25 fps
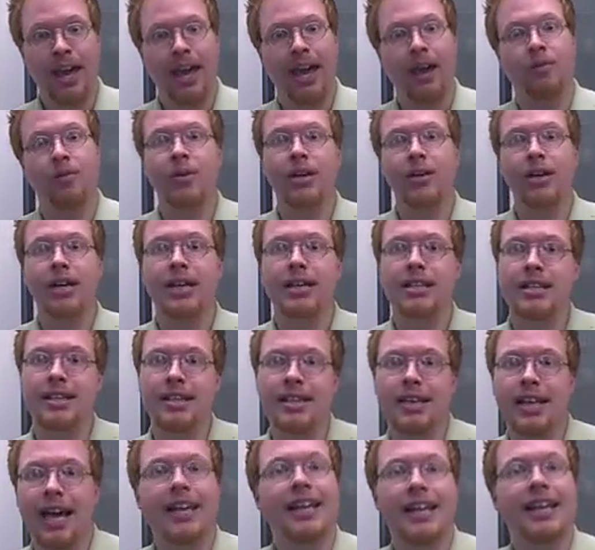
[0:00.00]
And when we get to
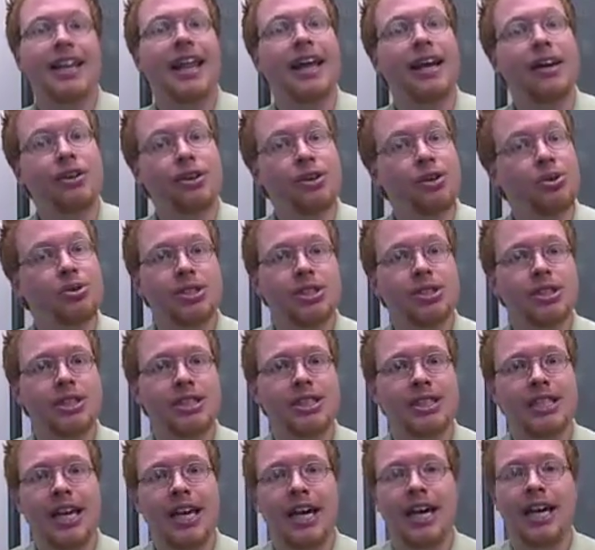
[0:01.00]
the end, they'll usually
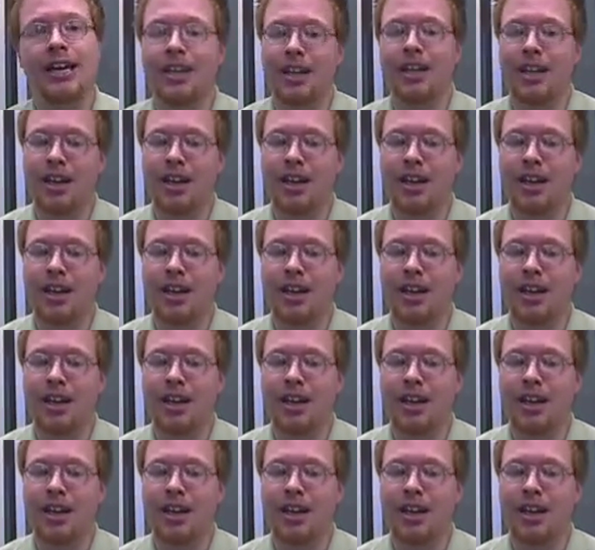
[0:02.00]
say,